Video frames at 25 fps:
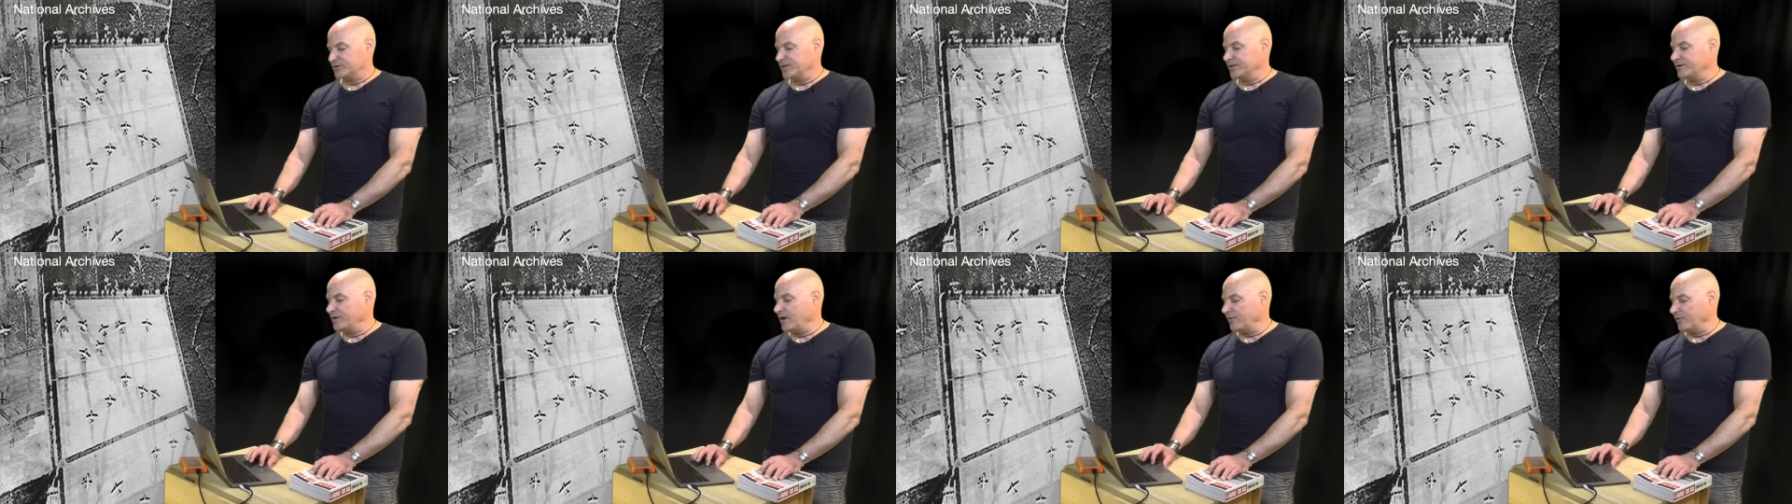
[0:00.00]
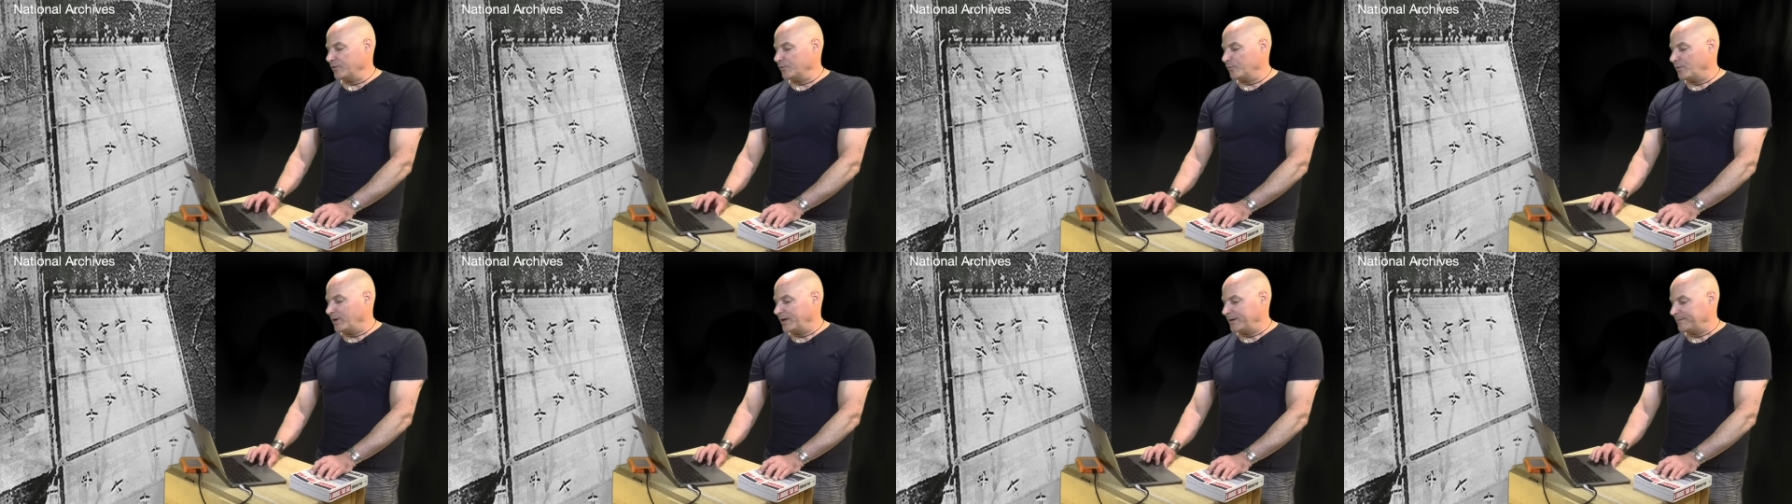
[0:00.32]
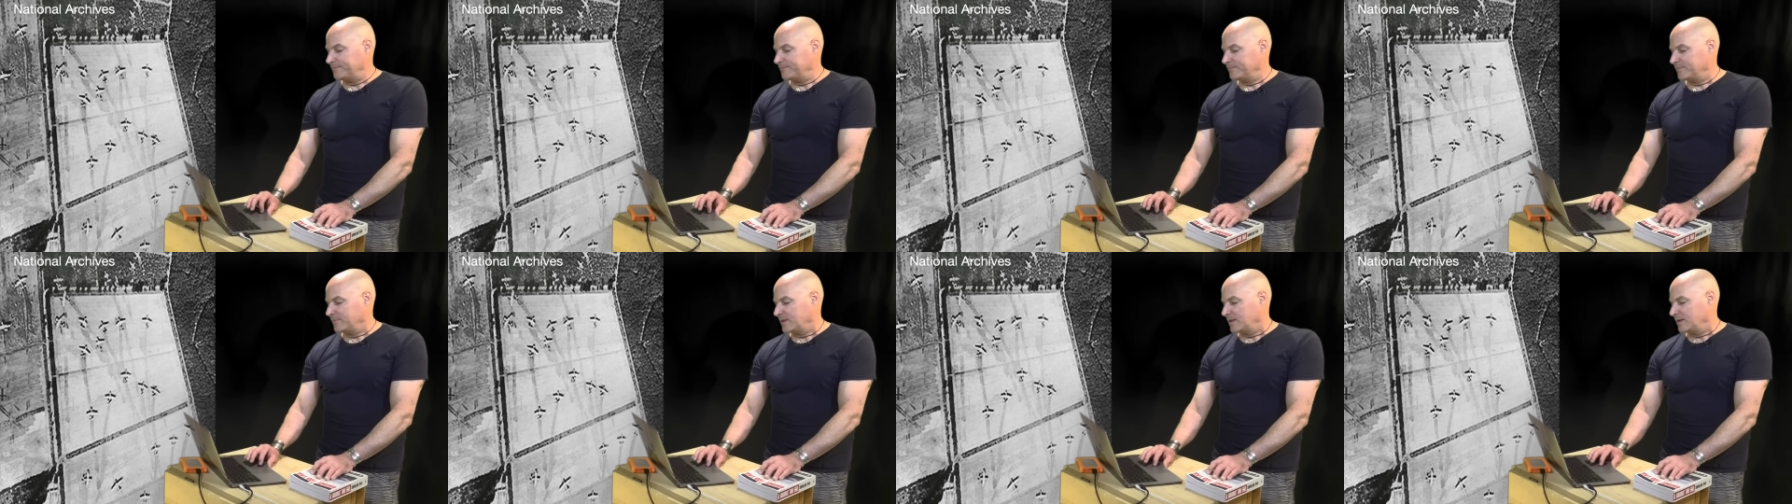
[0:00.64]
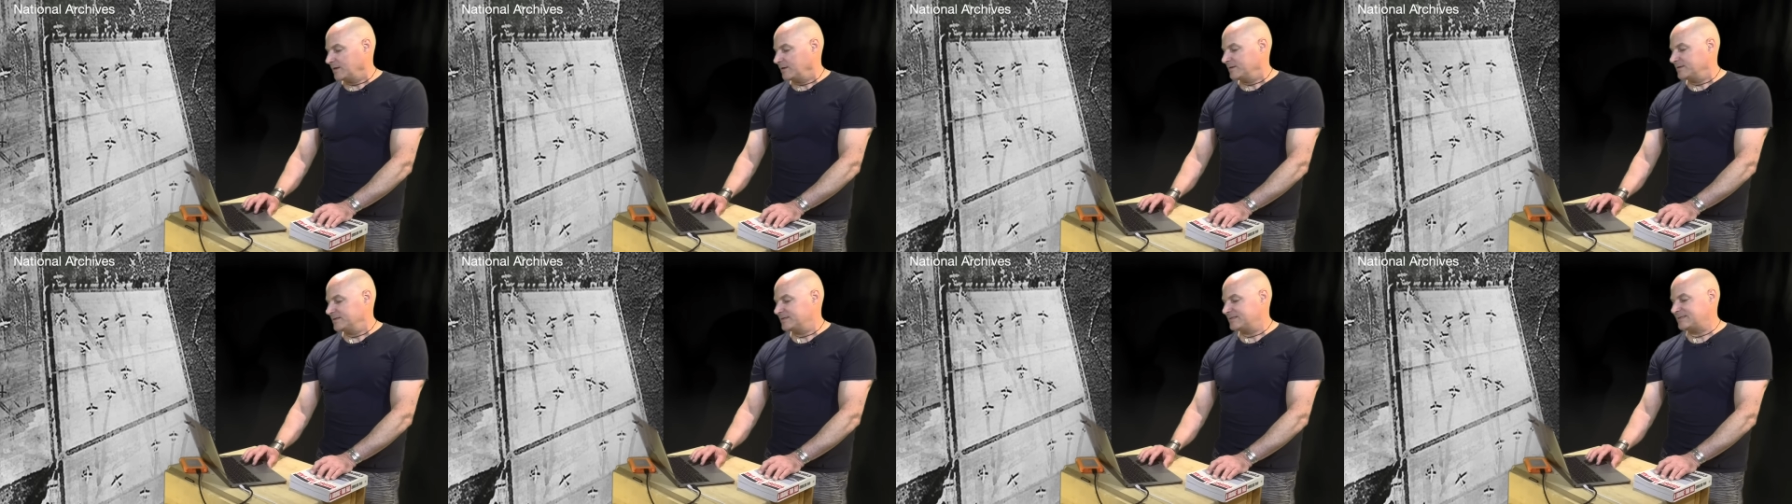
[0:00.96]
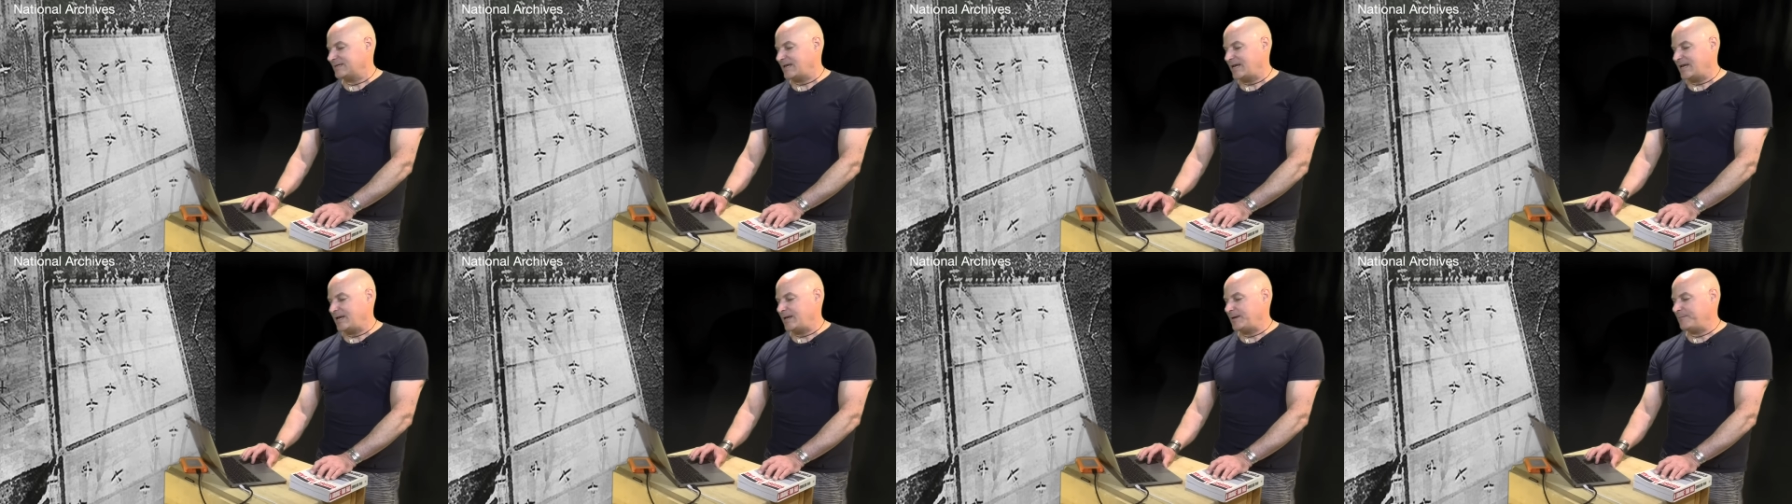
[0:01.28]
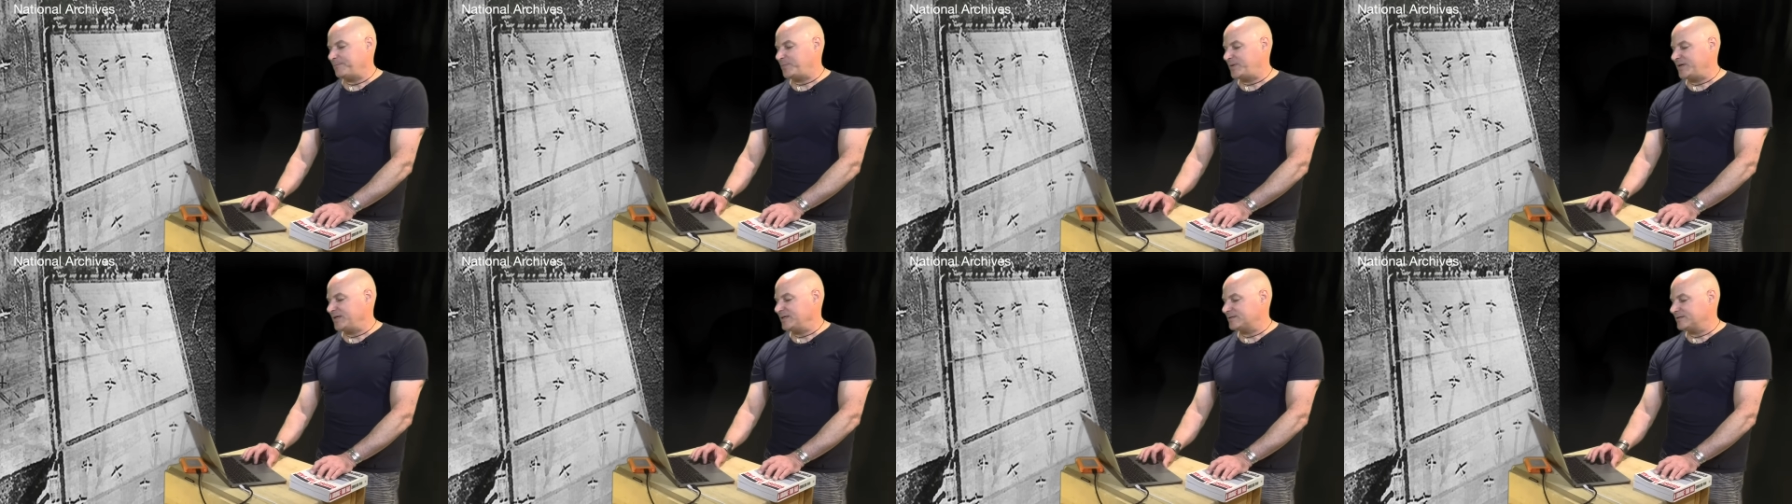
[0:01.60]
another one. Same
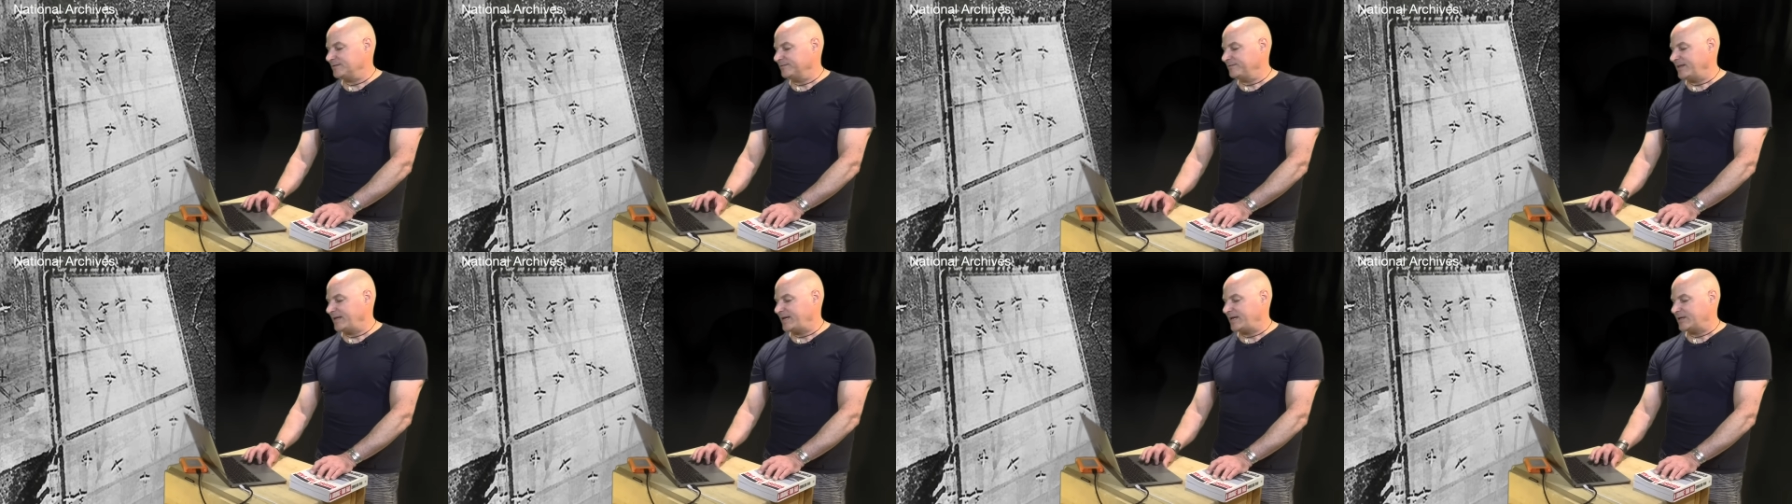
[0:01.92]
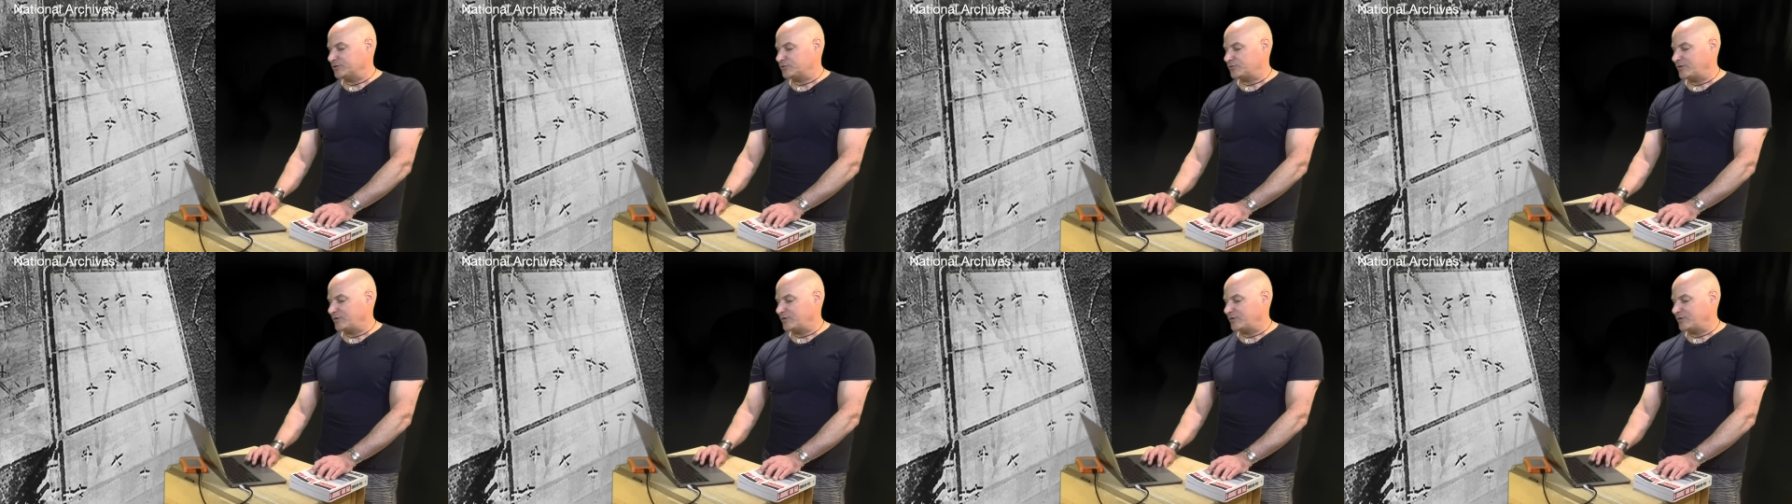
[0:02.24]
piece of land,